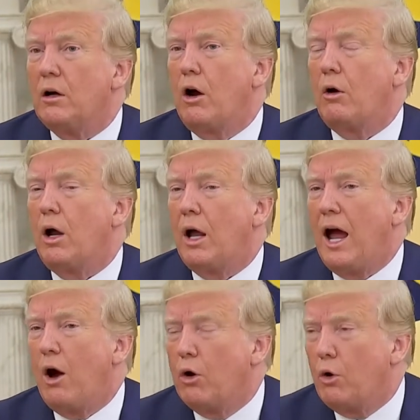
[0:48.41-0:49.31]

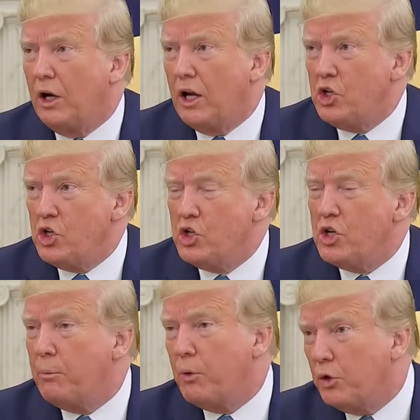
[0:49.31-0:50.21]
Our, our
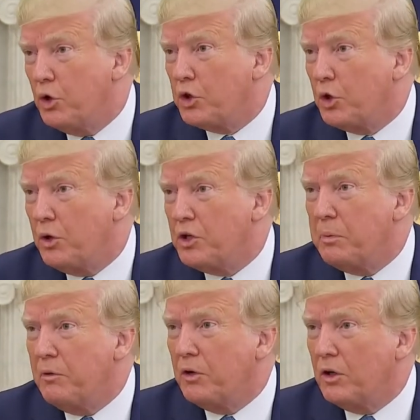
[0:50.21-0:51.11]
relationship with North Korea has
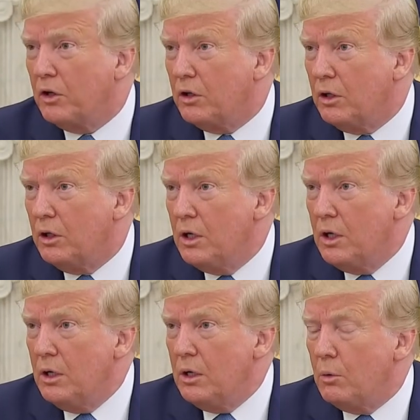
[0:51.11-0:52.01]
been very good.
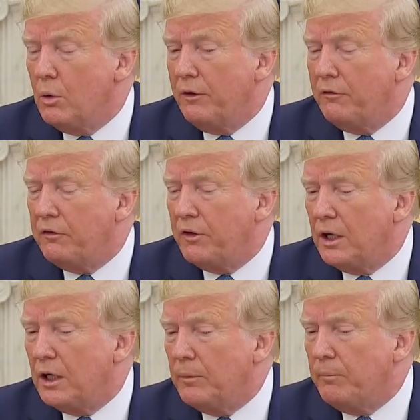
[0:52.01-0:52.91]
We've
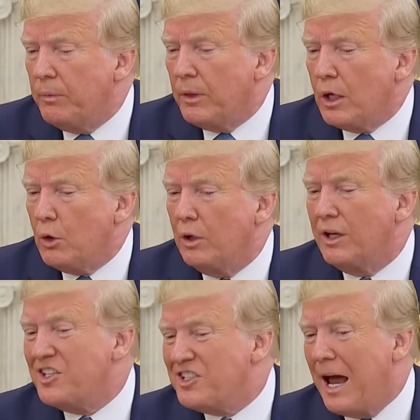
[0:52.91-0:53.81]
uh,
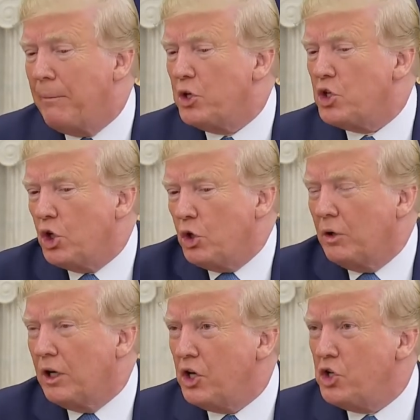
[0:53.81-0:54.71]
really established a good
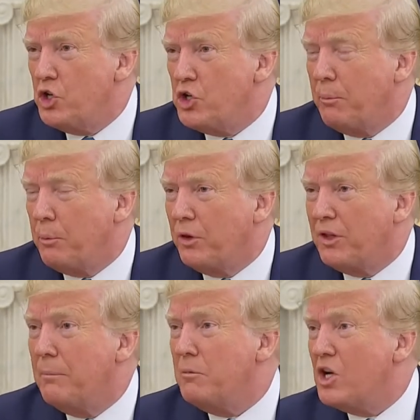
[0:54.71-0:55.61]
relationship
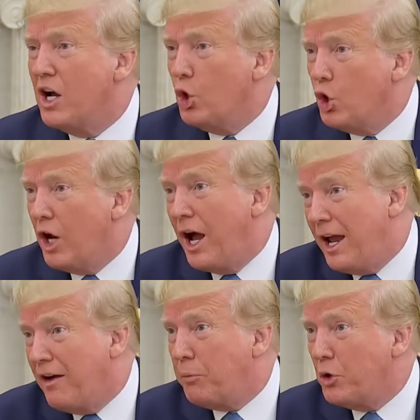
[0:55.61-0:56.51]
with Kim Jong Un. I
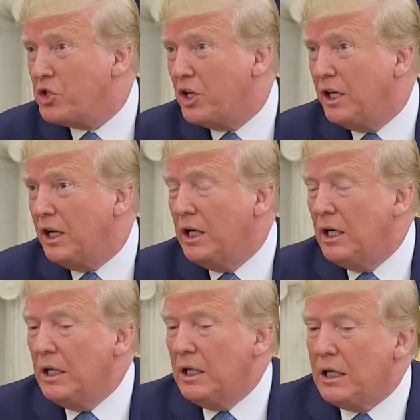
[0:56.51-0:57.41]
have personally.
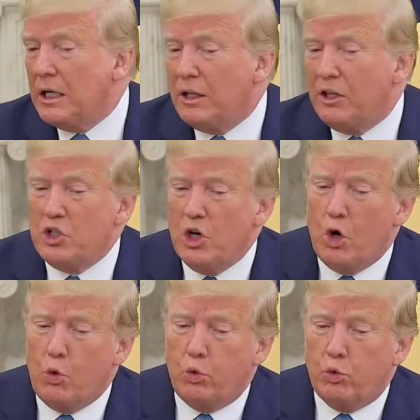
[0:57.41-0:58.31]
Uh, there's
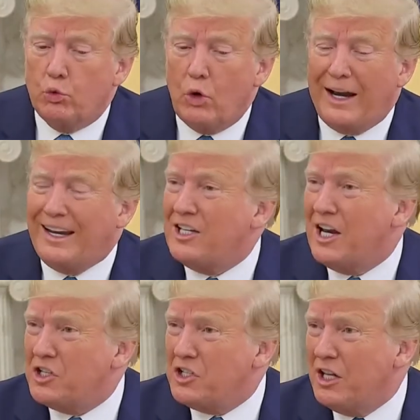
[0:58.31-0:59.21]
no rocket
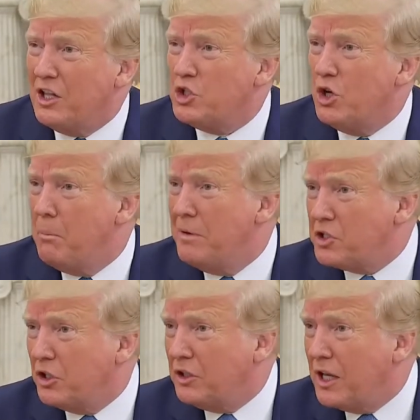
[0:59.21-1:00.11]
testing. There's no
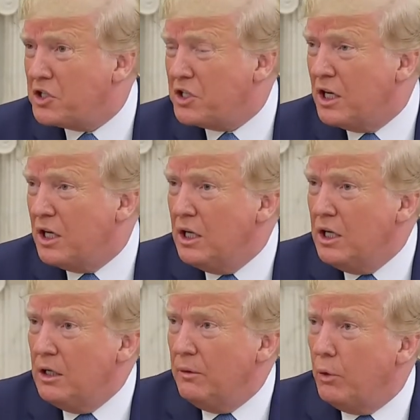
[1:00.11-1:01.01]
missile testing.
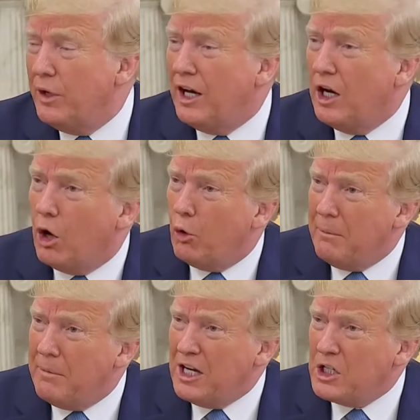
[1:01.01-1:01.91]
We're getting
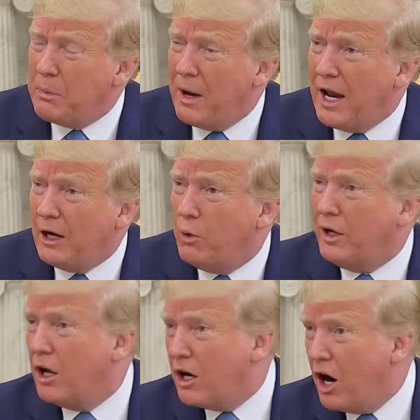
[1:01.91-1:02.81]
remains back. We
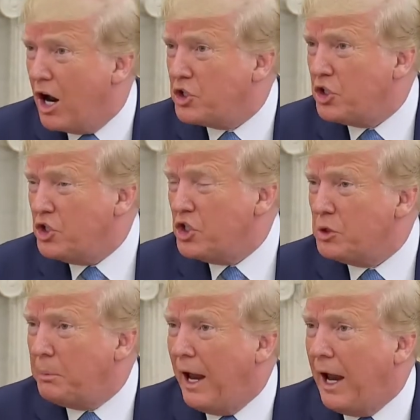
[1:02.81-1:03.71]
got our
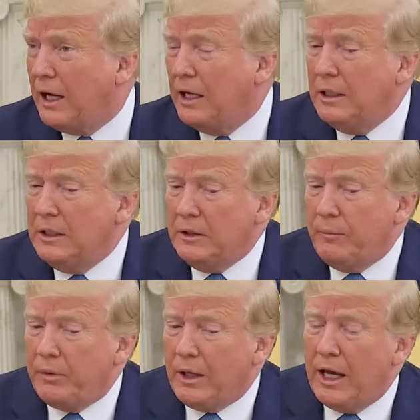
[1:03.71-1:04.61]
hostages back.
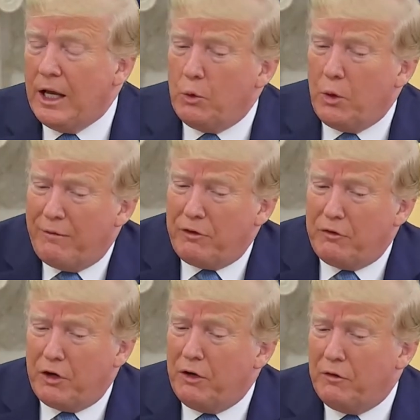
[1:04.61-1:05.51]
And we have a
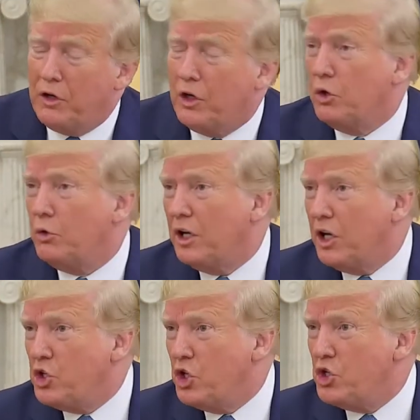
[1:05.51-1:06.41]
very, very good
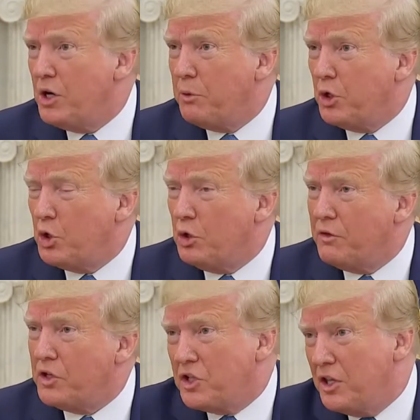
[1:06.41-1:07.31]
relationship, the two
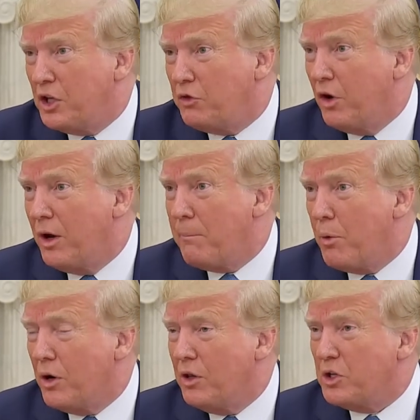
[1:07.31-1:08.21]
of us, and that's very
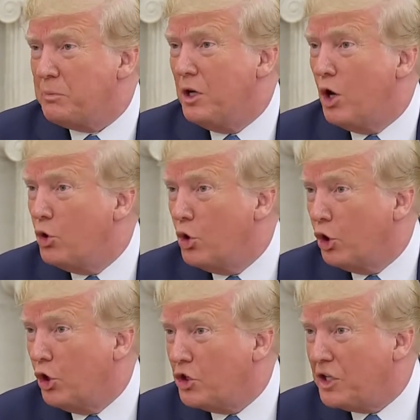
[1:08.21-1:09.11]
important. There's been no
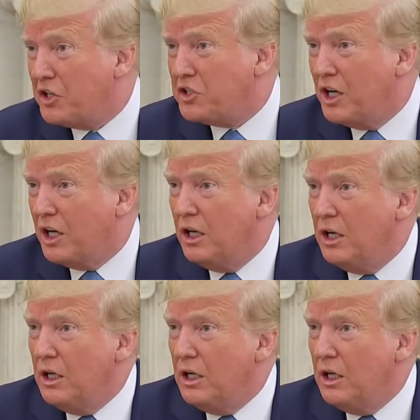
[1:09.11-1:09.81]
nuclear testing.